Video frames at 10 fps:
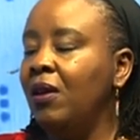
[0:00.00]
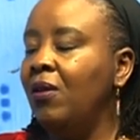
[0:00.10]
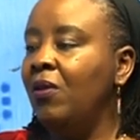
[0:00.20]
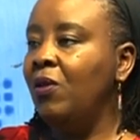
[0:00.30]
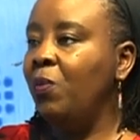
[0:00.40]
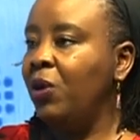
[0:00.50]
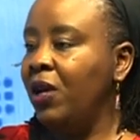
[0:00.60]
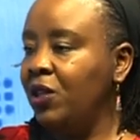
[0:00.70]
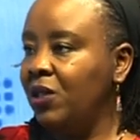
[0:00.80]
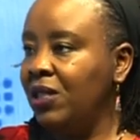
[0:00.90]

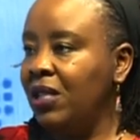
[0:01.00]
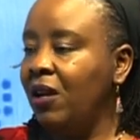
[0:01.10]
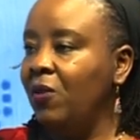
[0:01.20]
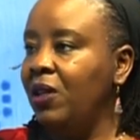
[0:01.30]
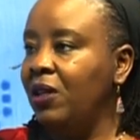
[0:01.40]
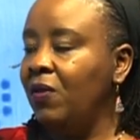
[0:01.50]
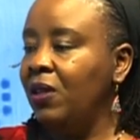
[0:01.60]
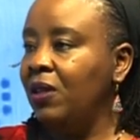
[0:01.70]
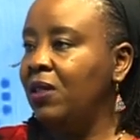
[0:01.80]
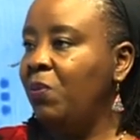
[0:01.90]
reproduction cycle and
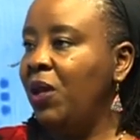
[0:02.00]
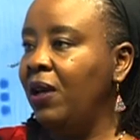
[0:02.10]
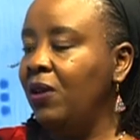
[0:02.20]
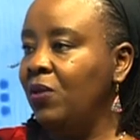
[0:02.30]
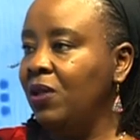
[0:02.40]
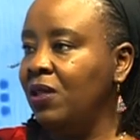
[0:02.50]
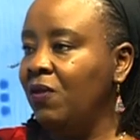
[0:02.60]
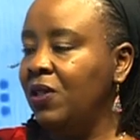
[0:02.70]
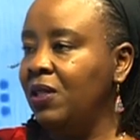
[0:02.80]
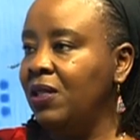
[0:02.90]
giving spaying and neuter
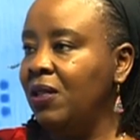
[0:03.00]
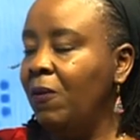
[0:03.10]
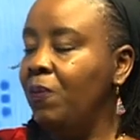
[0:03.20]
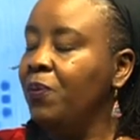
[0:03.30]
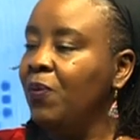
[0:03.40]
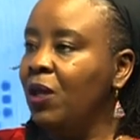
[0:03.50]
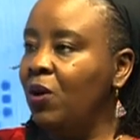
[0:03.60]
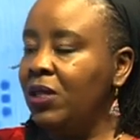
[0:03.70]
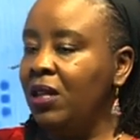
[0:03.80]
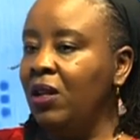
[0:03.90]
services?
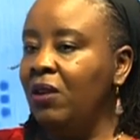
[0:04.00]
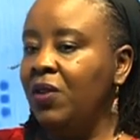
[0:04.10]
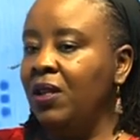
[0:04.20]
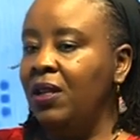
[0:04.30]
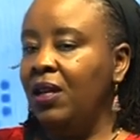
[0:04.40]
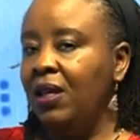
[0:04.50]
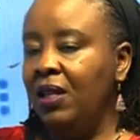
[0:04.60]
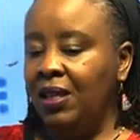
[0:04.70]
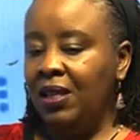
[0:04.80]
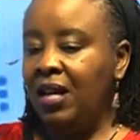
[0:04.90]
Because at the end of the day,
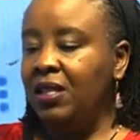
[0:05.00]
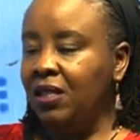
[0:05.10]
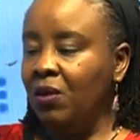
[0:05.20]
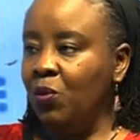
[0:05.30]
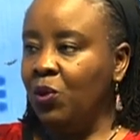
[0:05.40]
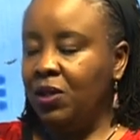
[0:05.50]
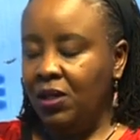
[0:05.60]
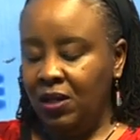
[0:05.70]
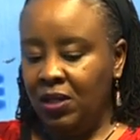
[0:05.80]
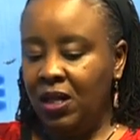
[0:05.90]
that is the
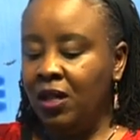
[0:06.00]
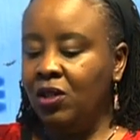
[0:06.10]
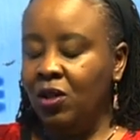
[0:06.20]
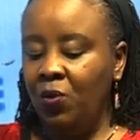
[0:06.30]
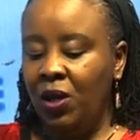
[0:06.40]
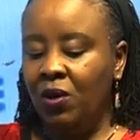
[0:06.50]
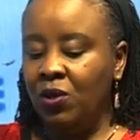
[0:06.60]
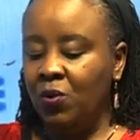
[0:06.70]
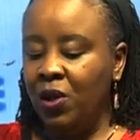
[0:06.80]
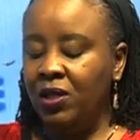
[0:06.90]
most structured way.
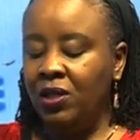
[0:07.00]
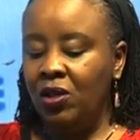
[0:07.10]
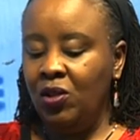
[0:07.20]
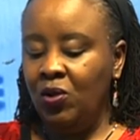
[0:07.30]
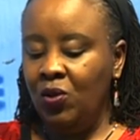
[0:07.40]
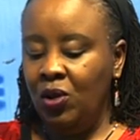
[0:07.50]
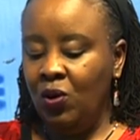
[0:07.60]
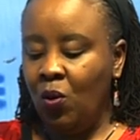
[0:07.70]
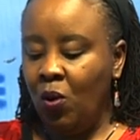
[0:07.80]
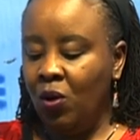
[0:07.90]
Because once you, you
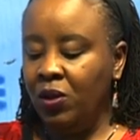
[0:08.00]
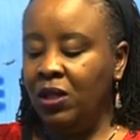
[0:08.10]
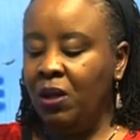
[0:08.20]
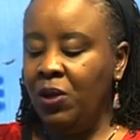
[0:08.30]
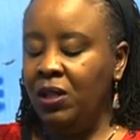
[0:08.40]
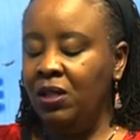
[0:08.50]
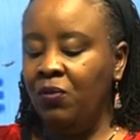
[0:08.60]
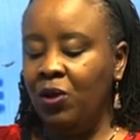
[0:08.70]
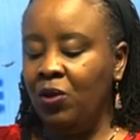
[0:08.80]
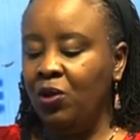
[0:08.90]
halt the ability
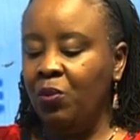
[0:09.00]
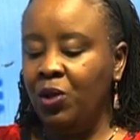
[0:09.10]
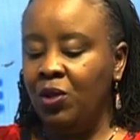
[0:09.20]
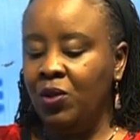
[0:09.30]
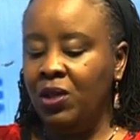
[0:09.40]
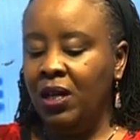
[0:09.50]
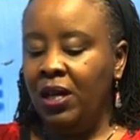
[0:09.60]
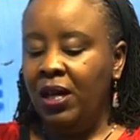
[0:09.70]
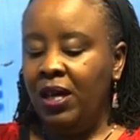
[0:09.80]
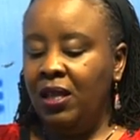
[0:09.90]
for a dog to produce,
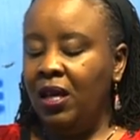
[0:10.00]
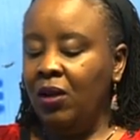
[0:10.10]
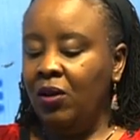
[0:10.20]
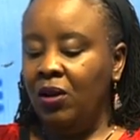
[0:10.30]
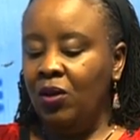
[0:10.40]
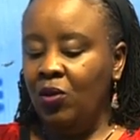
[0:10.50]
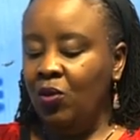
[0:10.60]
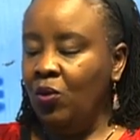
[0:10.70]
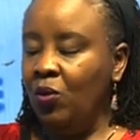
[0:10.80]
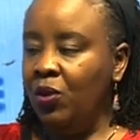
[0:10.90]
then you
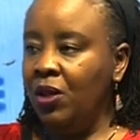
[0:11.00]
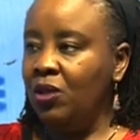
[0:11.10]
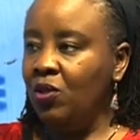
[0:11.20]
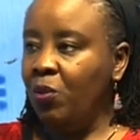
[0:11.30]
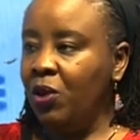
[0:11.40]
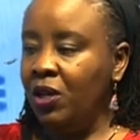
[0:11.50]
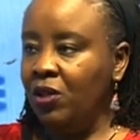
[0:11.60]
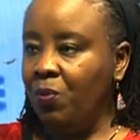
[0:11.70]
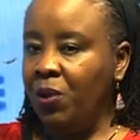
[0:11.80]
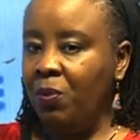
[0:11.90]
know there's no production
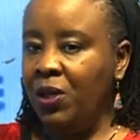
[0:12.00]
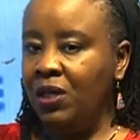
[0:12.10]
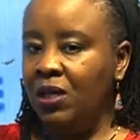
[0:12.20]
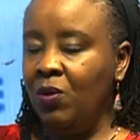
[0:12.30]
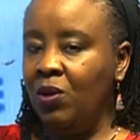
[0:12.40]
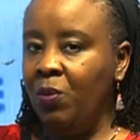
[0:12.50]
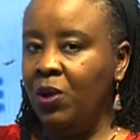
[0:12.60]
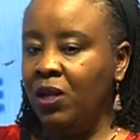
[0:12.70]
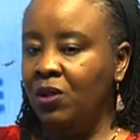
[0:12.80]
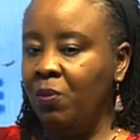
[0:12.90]
of puppies. And with no
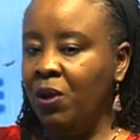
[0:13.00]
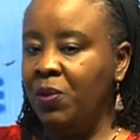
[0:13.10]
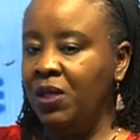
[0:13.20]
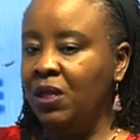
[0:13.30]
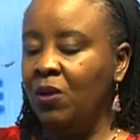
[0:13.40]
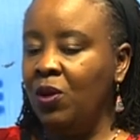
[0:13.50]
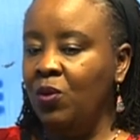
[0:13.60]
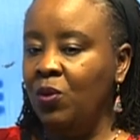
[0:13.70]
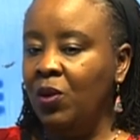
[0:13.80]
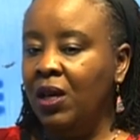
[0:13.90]
production of puppies, then we
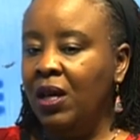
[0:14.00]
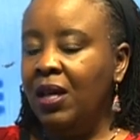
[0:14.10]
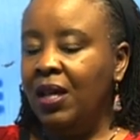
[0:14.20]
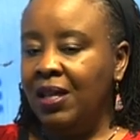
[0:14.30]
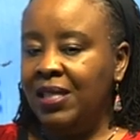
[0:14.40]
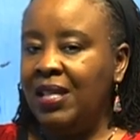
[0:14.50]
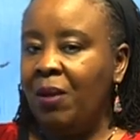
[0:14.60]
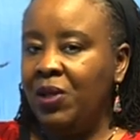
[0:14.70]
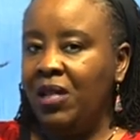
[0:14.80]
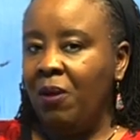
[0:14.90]
know
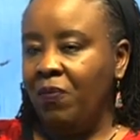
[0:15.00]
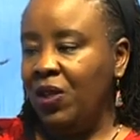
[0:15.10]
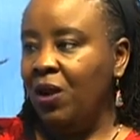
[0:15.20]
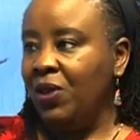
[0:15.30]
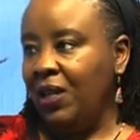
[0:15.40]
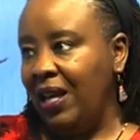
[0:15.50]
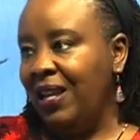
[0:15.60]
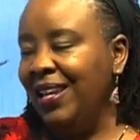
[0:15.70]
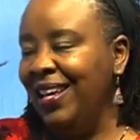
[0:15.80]
sometime down the line,